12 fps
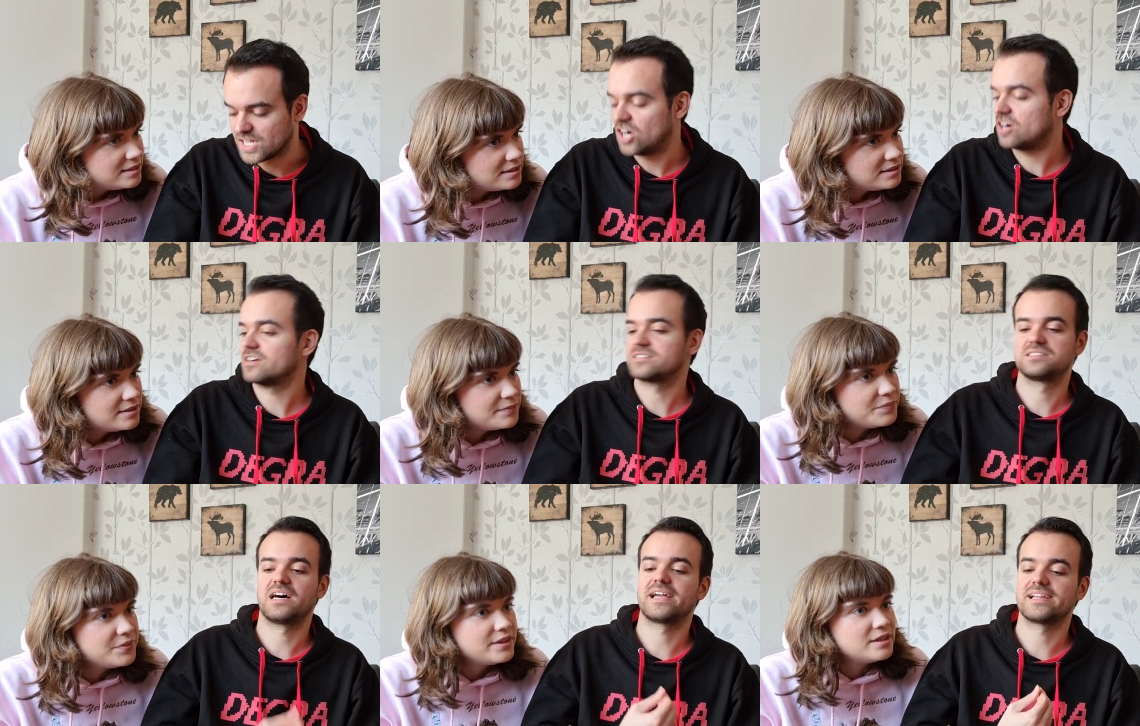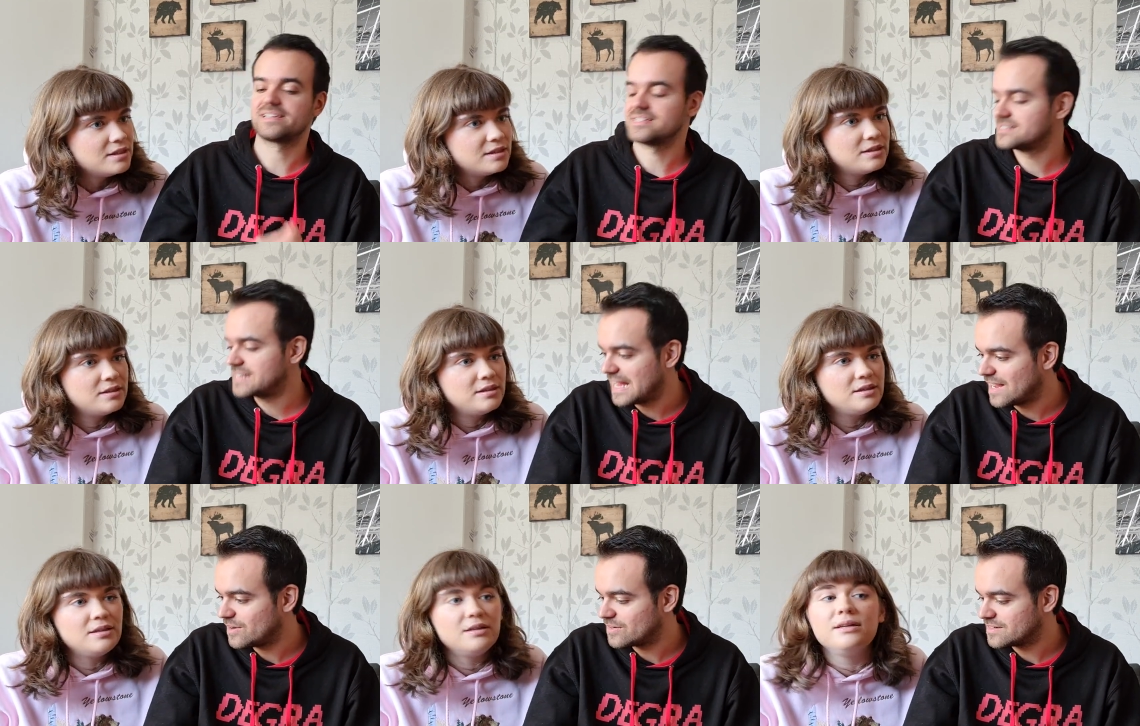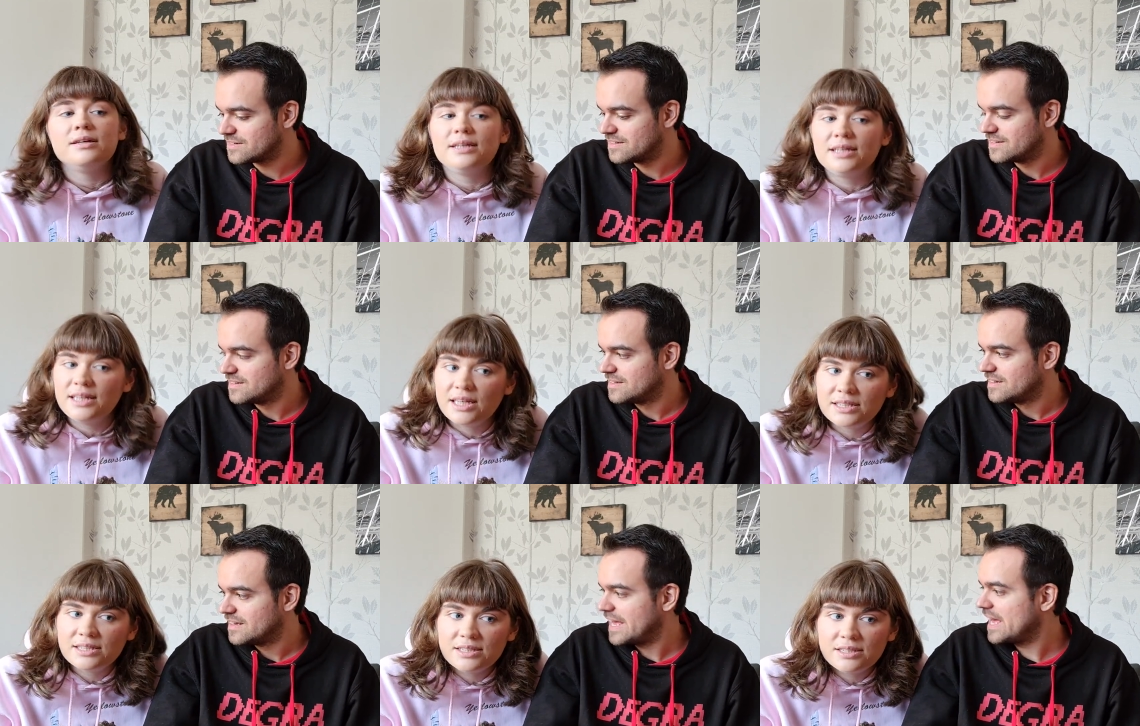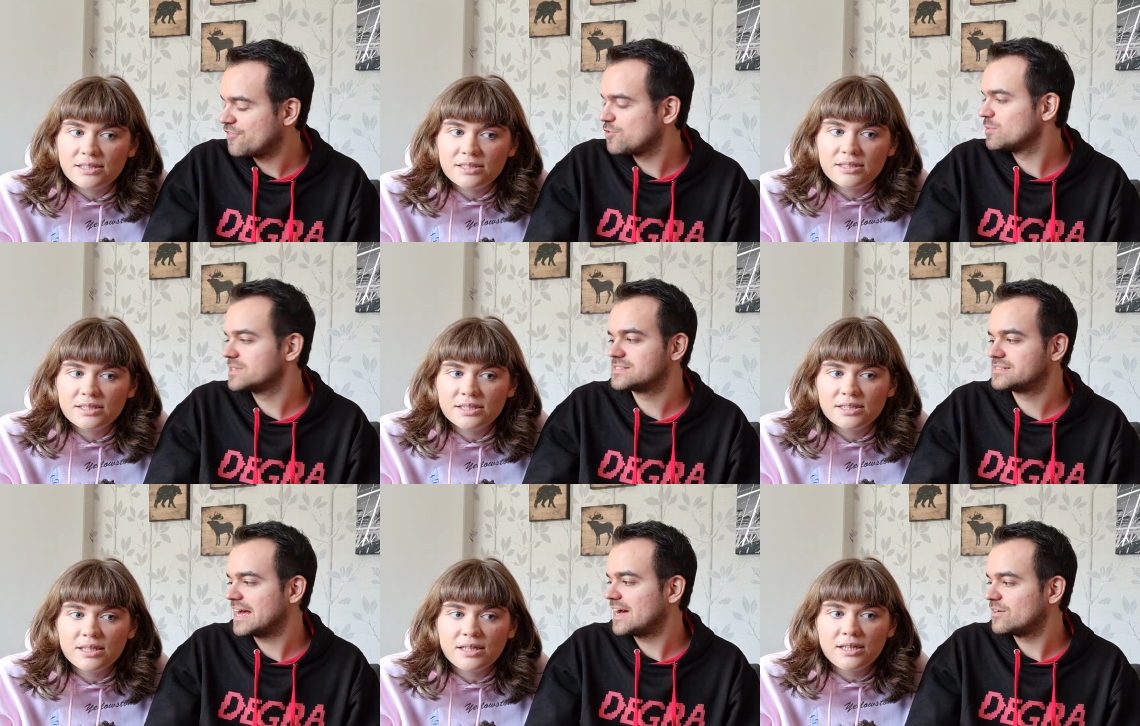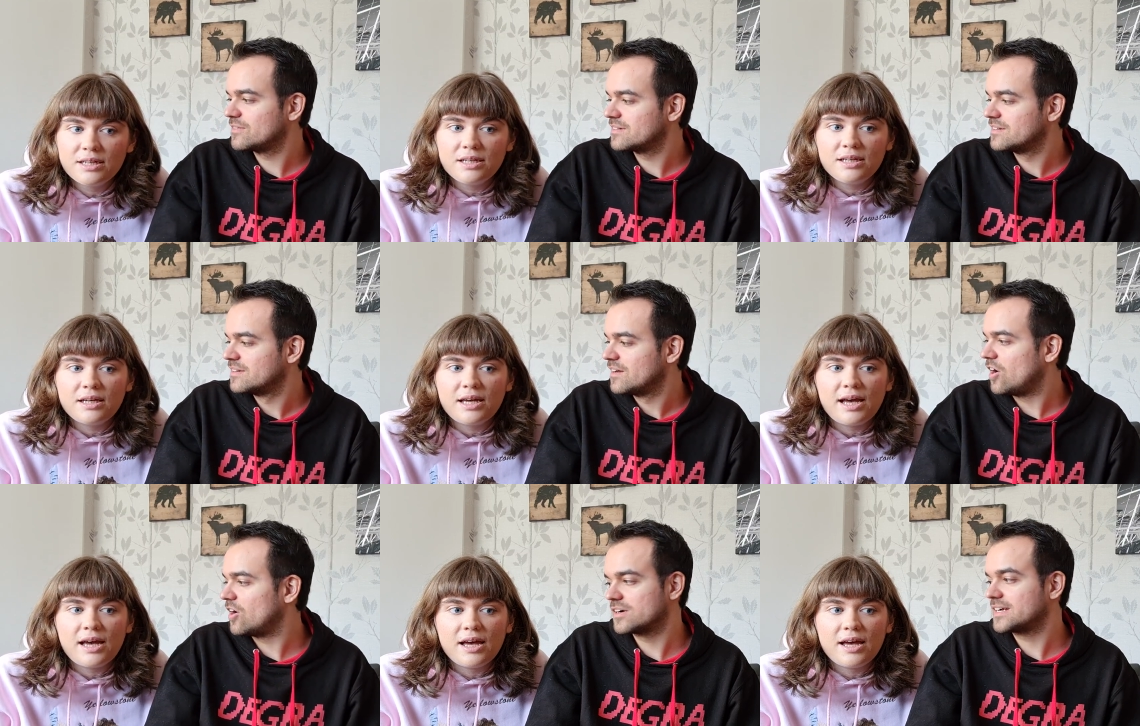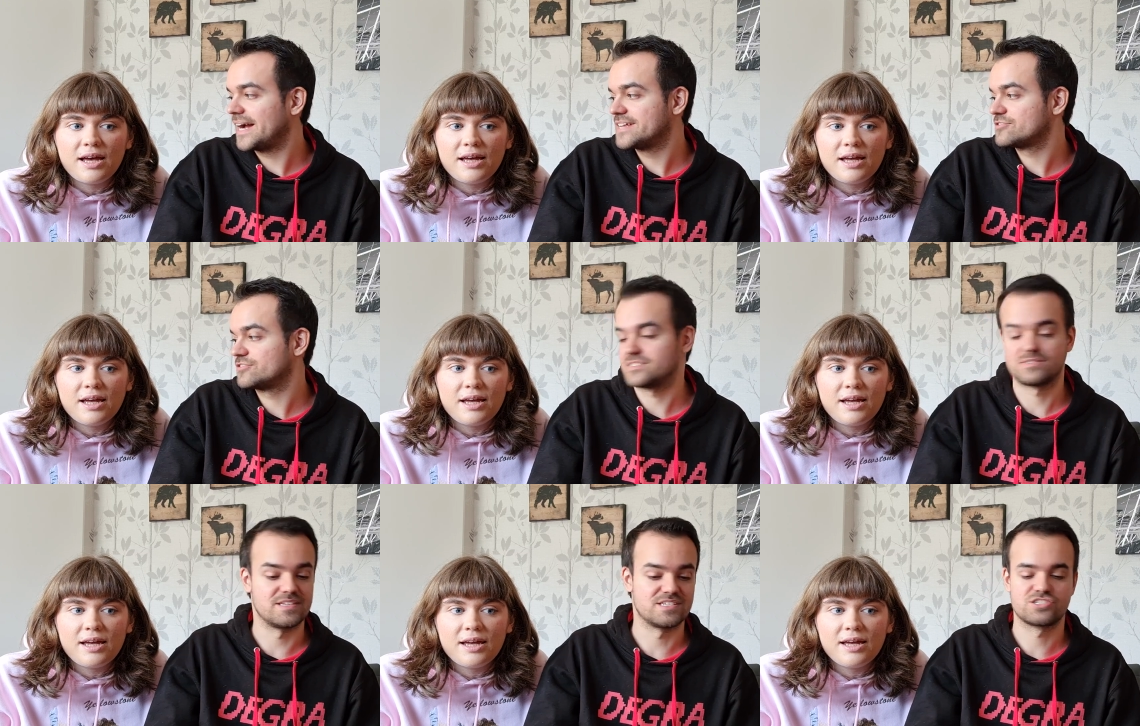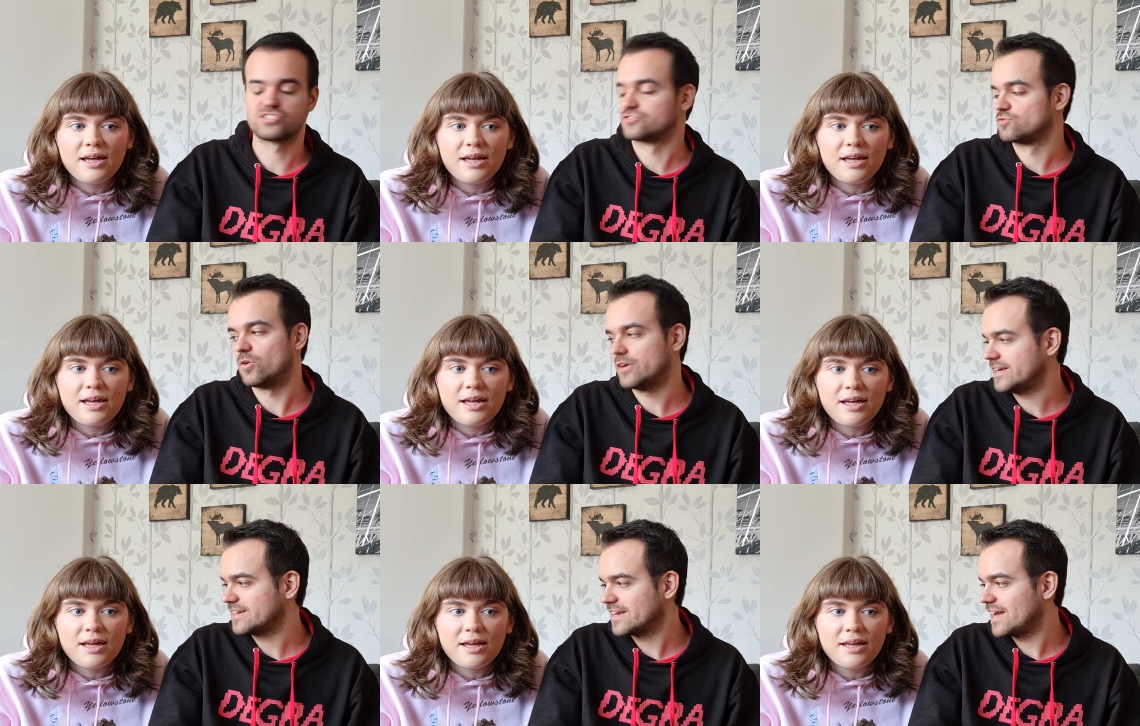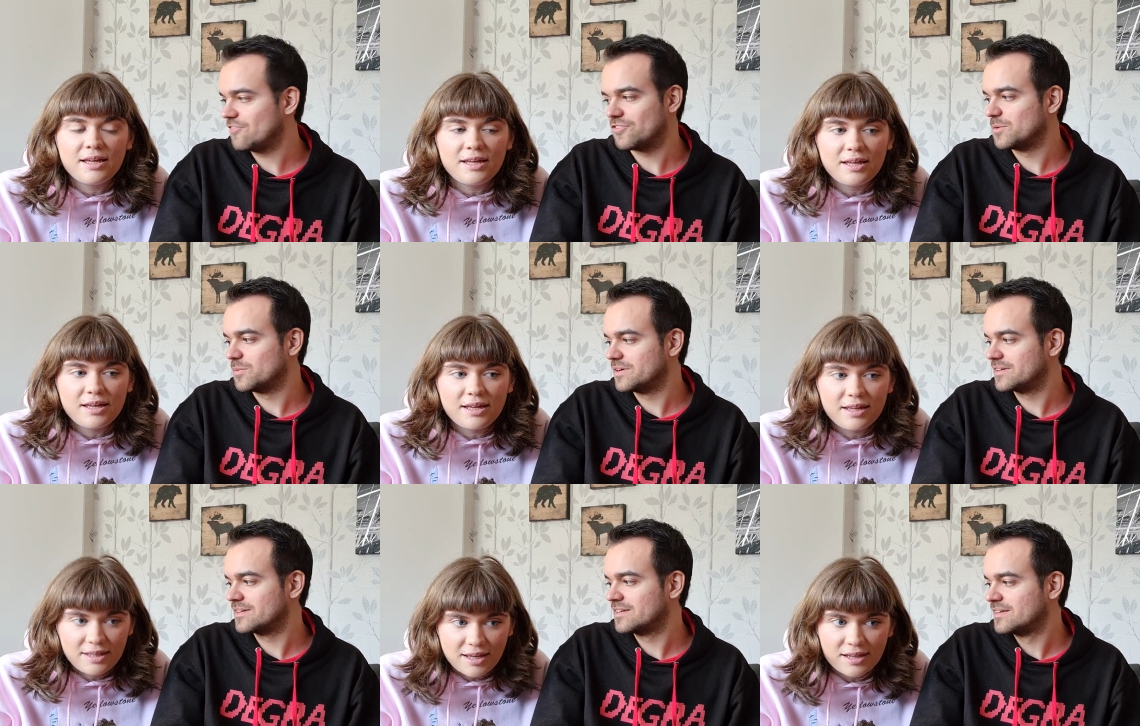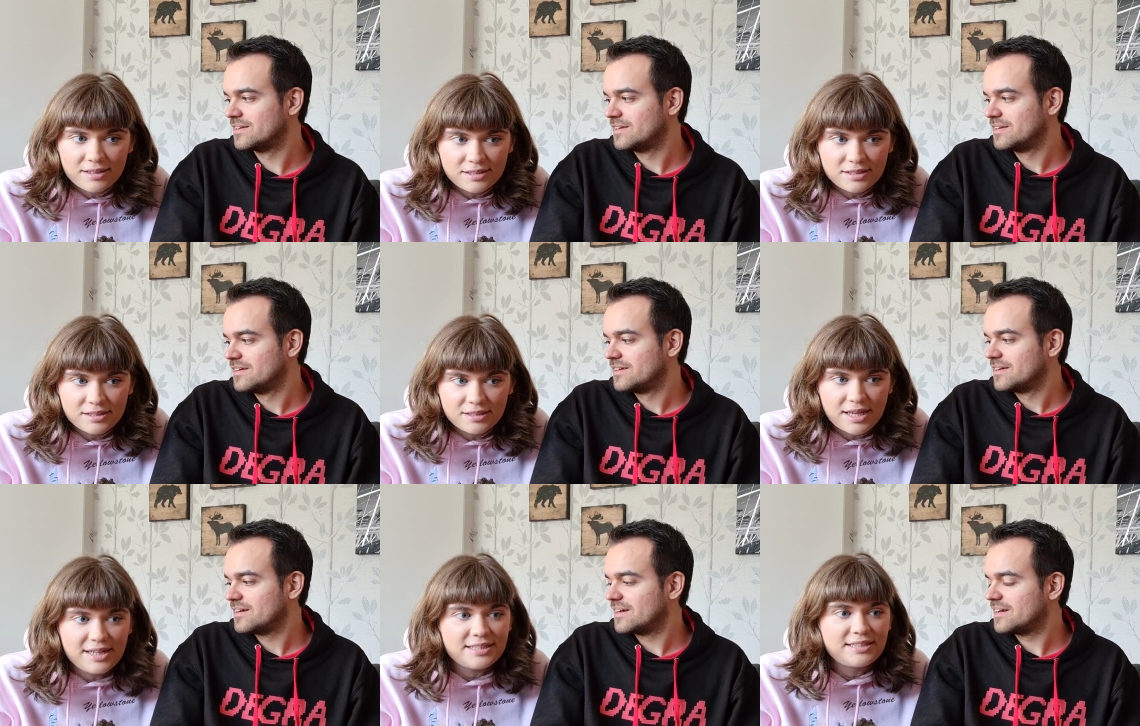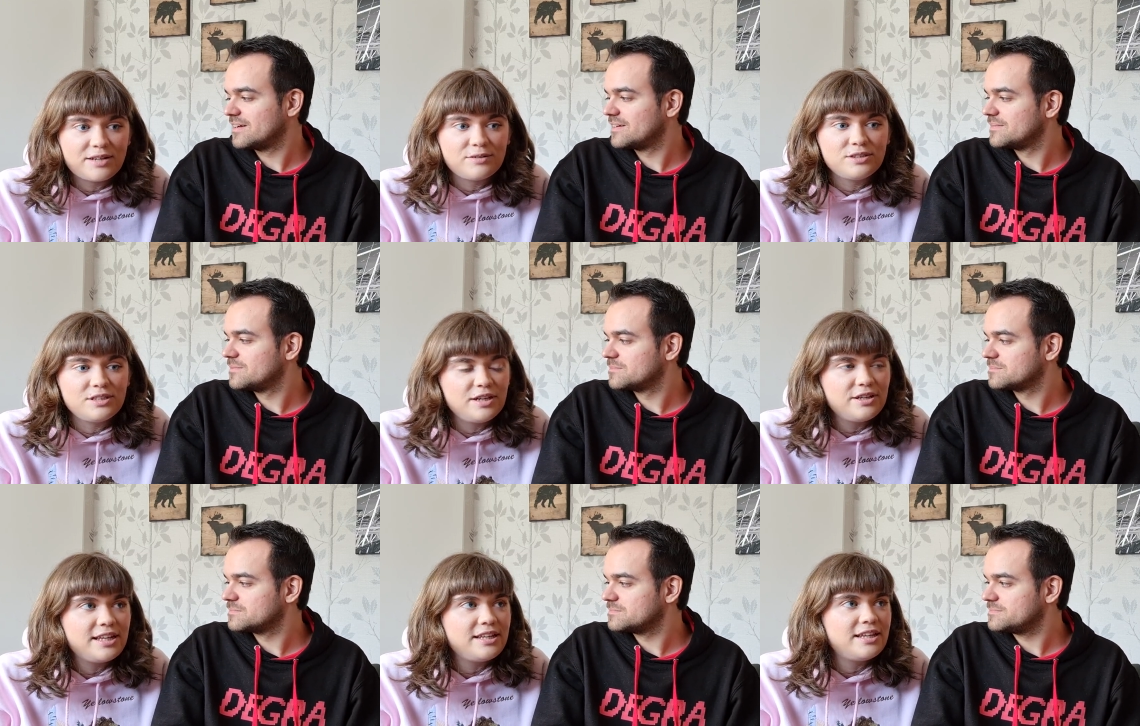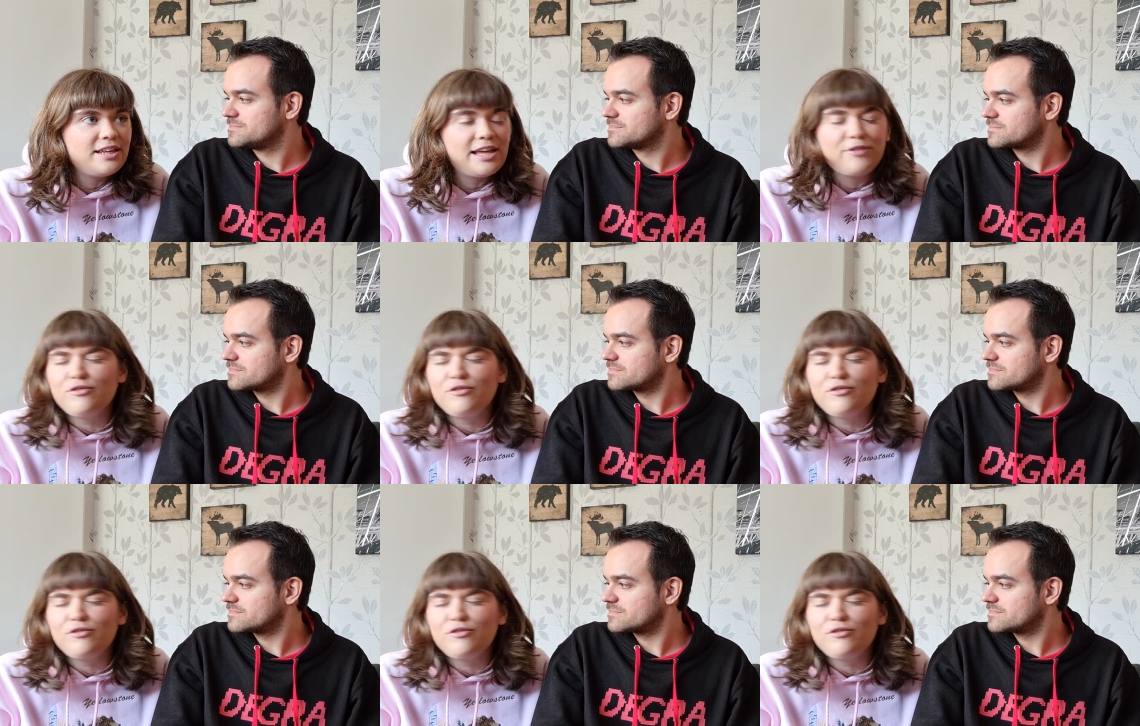Speaker 1: Cart Titan is down.
Speaker 2: Yes.
Speaker 1: Everyone's down. Our guys are just destroying everyone.
Speaker 2: Yes. And it's down, and then they're like,